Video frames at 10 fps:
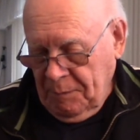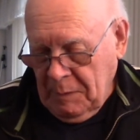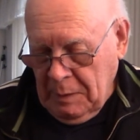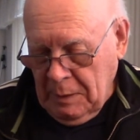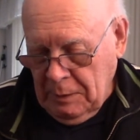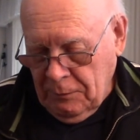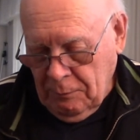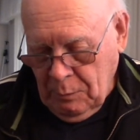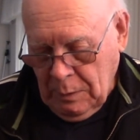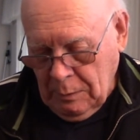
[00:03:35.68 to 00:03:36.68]
and it
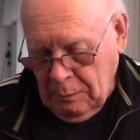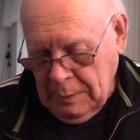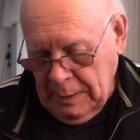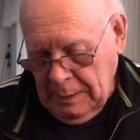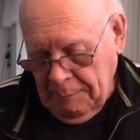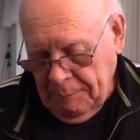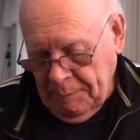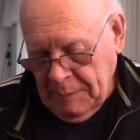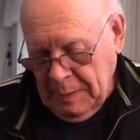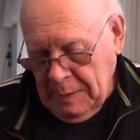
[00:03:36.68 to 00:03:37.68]
doesn't work. Okay,
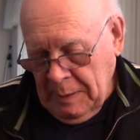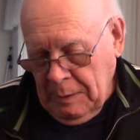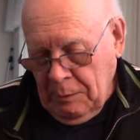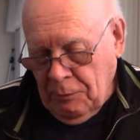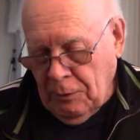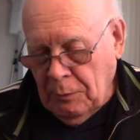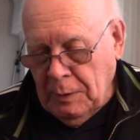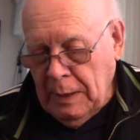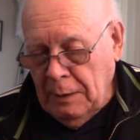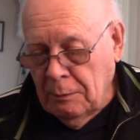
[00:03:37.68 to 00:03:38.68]
so
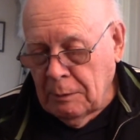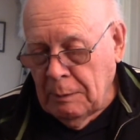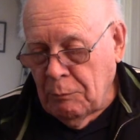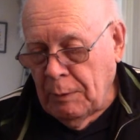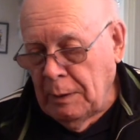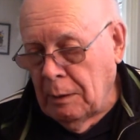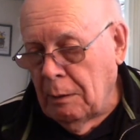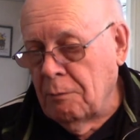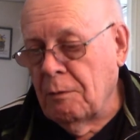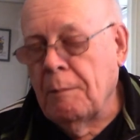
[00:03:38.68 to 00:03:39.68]
the handle comes right
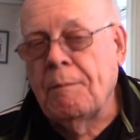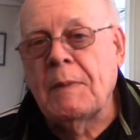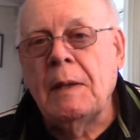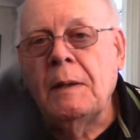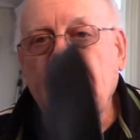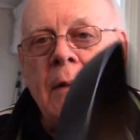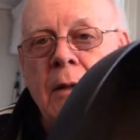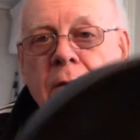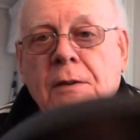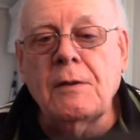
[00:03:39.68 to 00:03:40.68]
off.
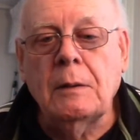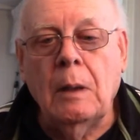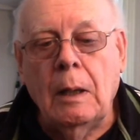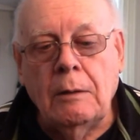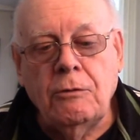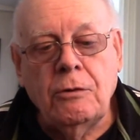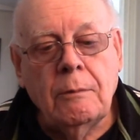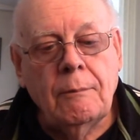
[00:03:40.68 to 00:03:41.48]
This is a lodge.